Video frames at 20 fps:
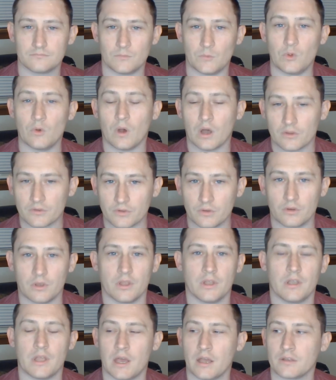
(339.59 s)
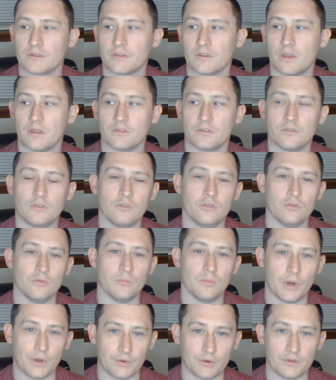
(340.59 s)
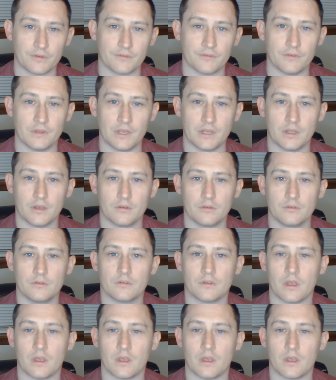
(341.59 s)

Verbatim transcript: You also get access to bonus videos